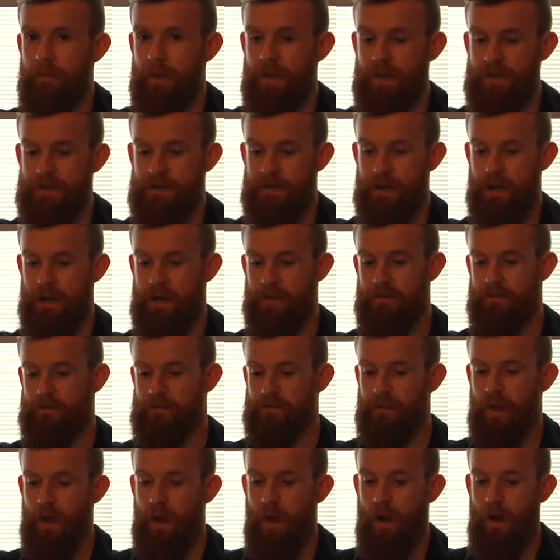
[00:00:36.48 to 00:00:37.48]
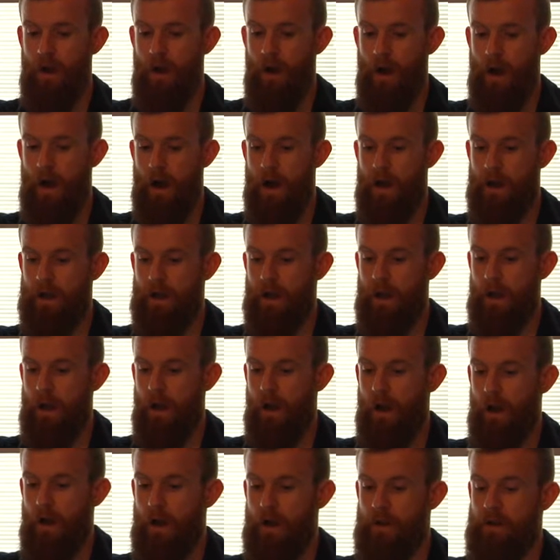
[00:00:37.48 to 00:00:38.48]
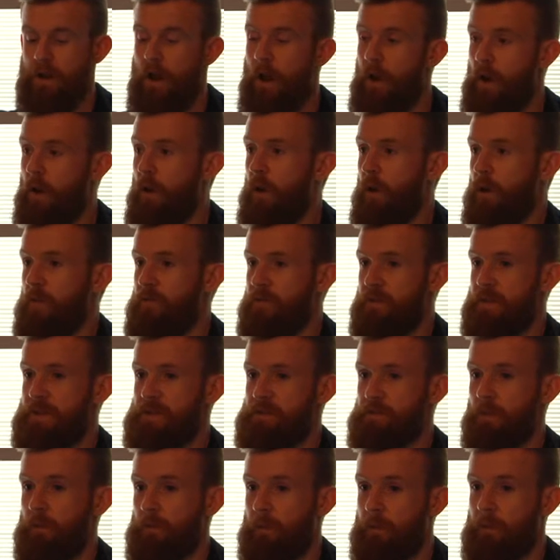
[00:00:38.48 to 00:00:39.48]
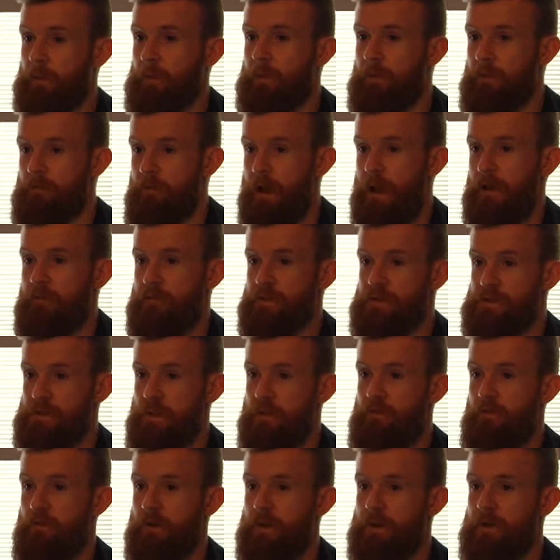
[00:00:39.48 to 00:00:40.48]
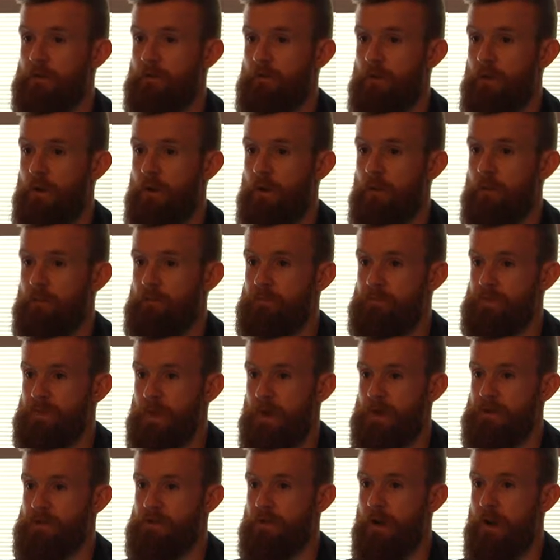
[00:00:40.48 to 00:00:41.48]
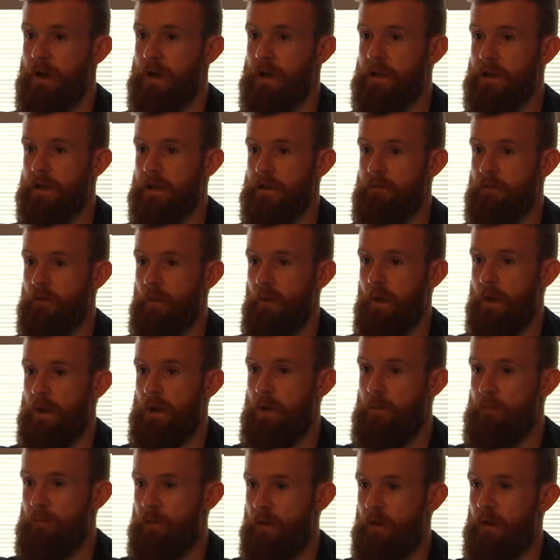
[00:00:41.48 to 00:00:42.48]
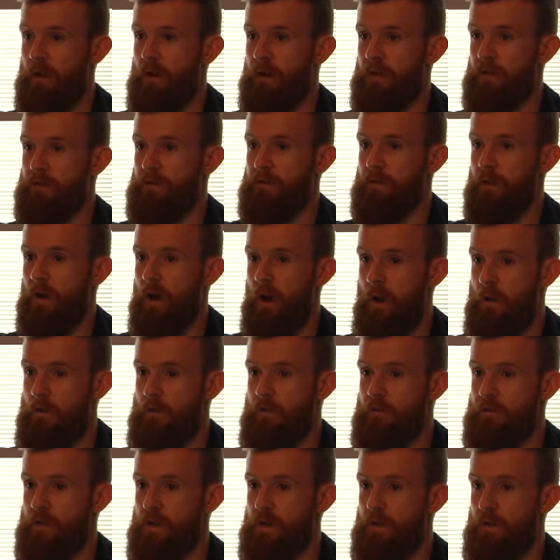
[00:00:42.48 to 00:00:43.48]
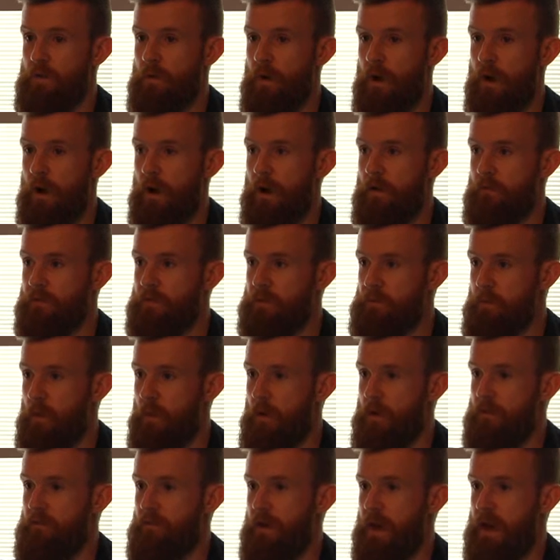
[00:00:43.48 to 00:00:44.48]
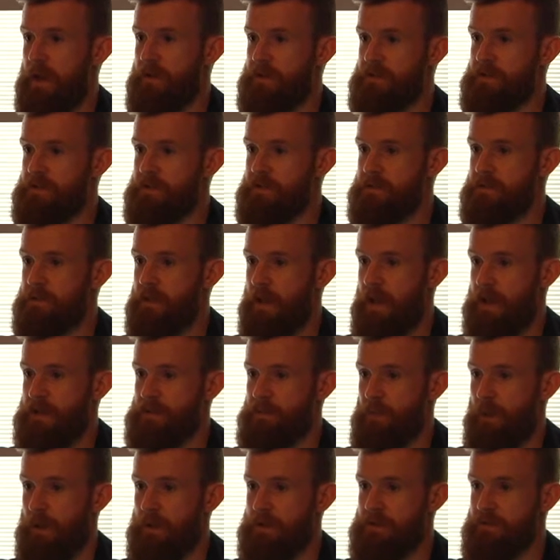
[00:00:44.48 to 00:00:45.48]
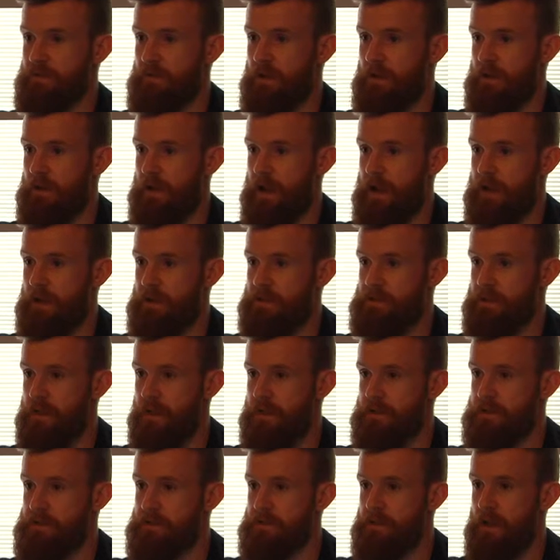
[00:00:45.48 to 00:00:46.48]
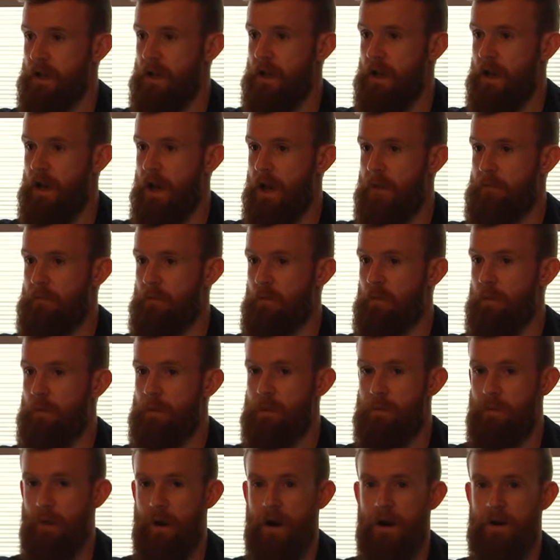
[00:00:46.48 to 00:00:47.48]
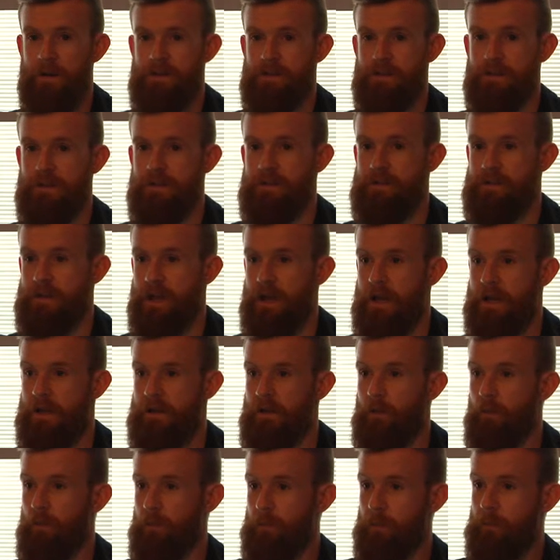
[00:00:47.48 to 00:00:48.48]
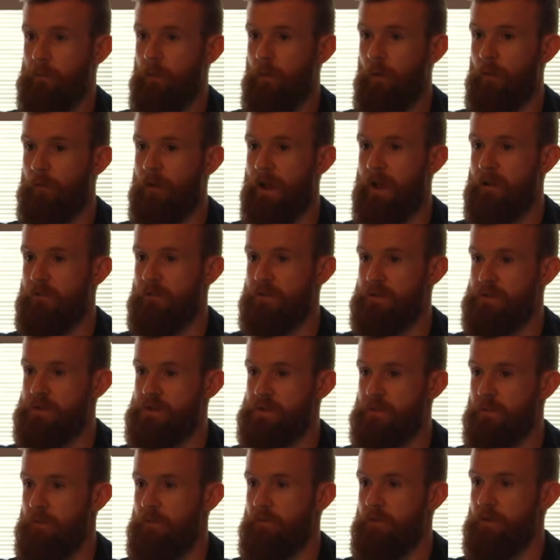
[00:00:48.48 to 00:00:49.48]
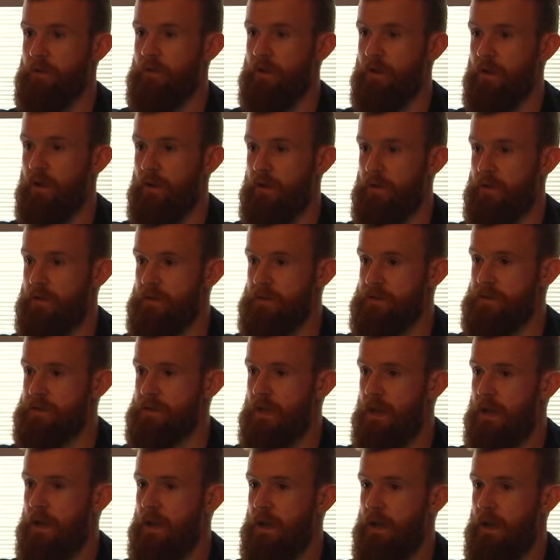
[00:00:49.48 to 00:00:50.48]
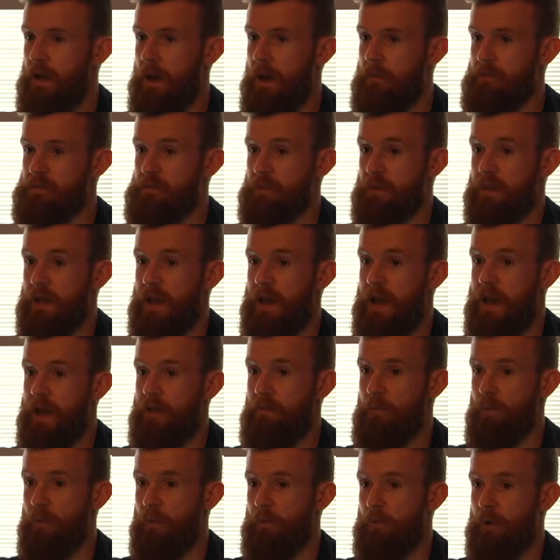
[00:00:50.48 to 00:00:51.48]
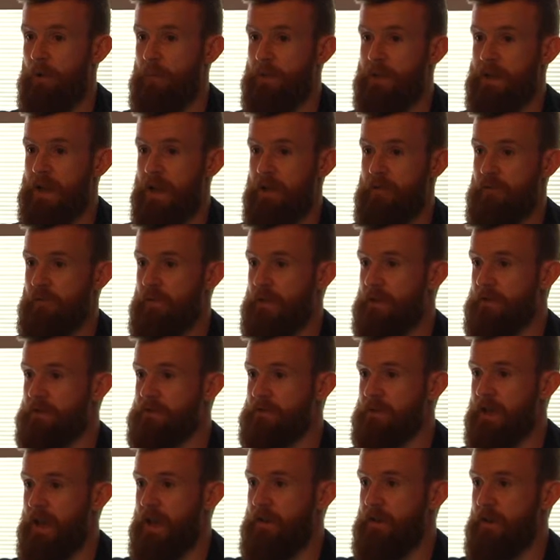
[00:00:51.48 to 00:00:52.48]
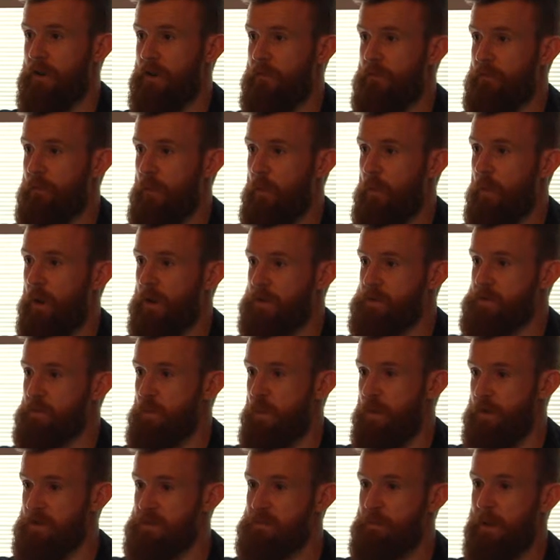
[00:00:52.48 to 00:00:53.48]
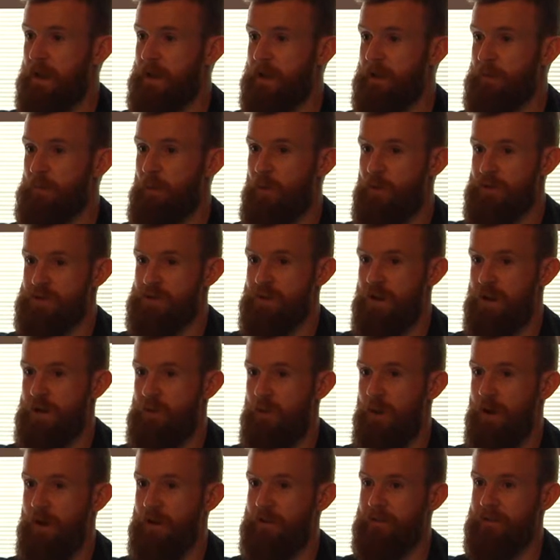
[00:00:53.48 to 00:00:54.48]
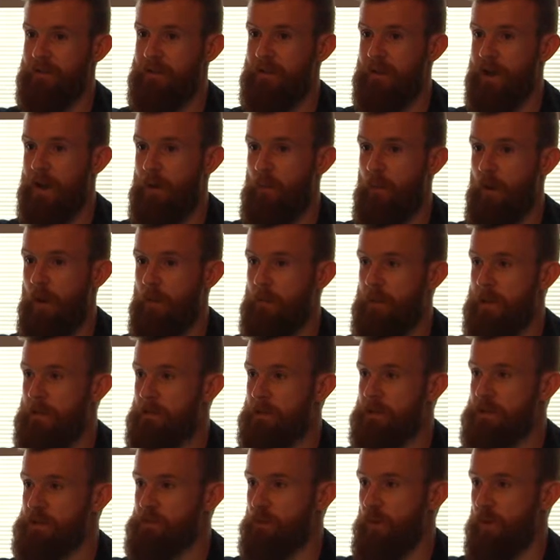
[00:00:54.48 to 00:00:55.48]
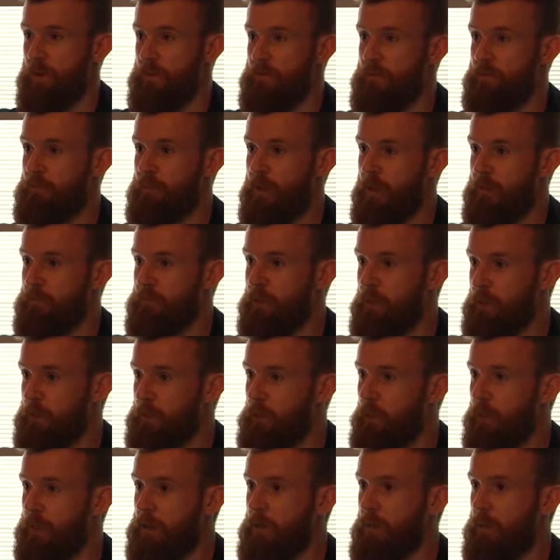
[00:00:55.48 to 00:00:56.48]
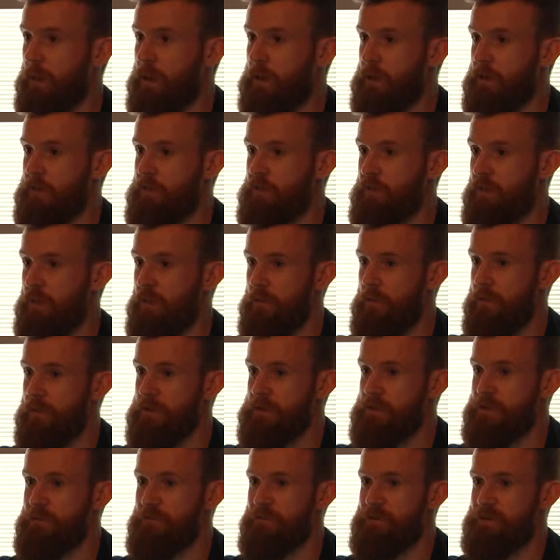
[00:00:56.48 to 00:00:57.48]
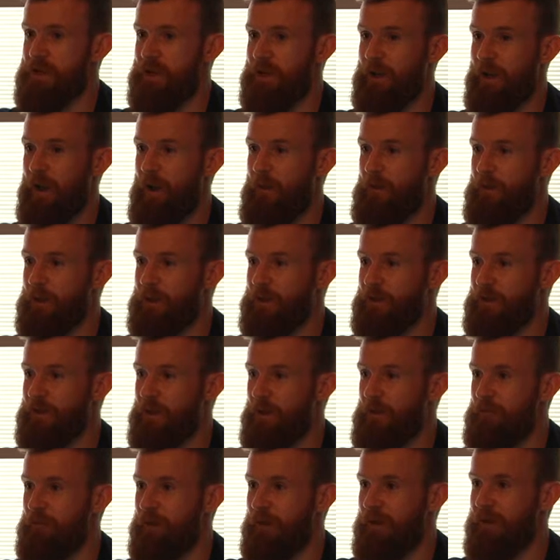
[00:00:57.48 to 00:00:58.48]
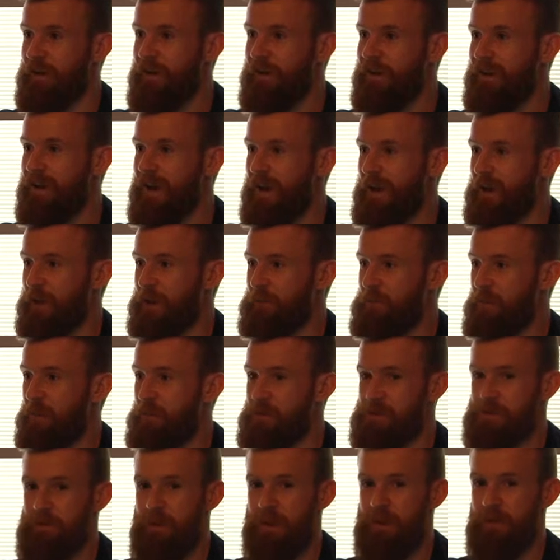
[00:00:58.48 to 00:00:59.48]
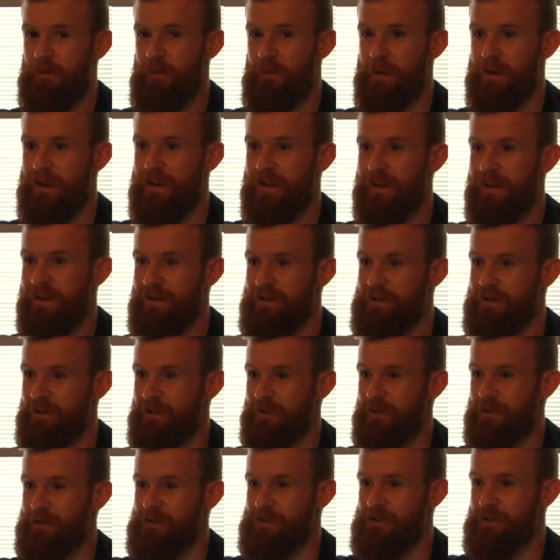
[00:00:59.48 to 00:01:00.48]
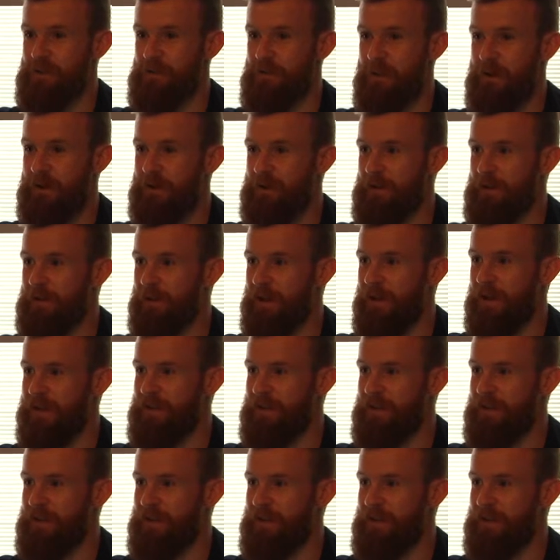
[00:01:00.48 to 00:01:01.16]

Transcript: is that not all of this will probably be relevant to everyone in the room, so I try and give quite a broad overview of the more advanced aspects of Google Analytics. There will be parts of the day that will be more relevant to some of you than others. So again, we'll probably get a feel together for what's worth spending more time on and what maybe is worth kind of going quite quickly through, because there is a lot we could cover, and I could probably spend a week here talking to you about Google